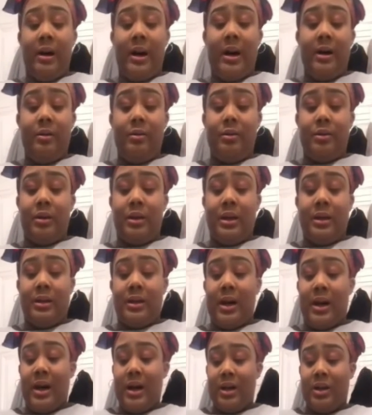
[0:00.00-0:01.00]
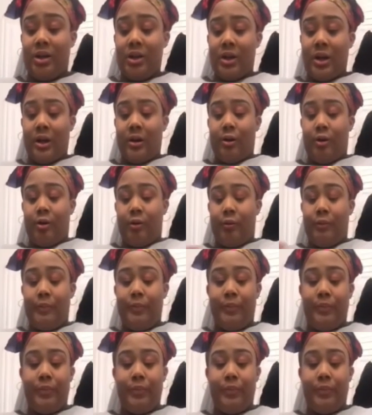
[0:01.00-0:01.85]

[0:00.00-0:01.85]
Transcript: I use it as an eyeshadow.